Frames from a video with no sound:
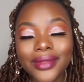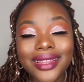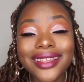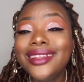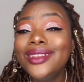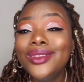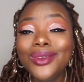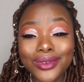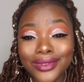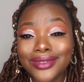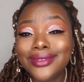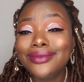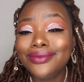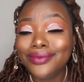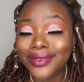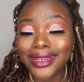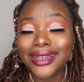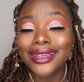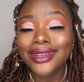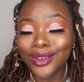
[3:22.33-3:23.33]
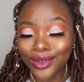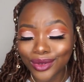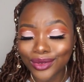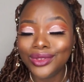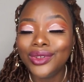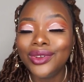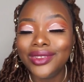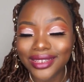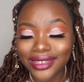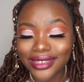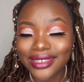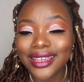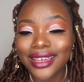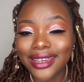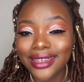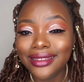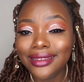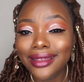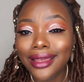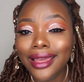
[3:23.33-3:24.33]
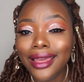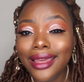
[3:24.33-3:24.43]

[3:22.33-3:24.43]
It looks really good on the skin.